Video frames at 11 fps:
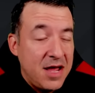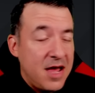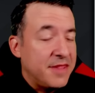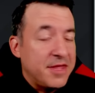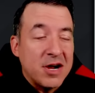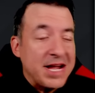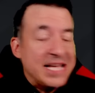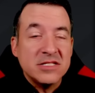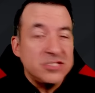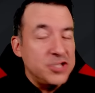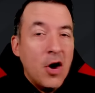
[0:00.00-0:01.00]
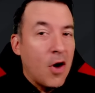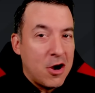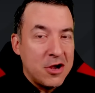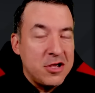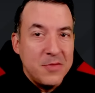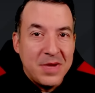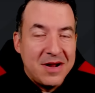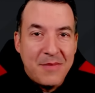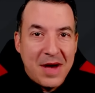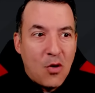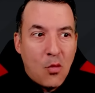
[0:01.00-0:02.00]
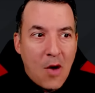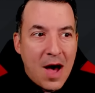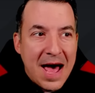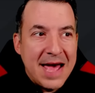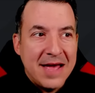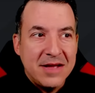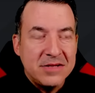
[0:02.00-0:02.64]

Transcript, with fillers: There is no argument about why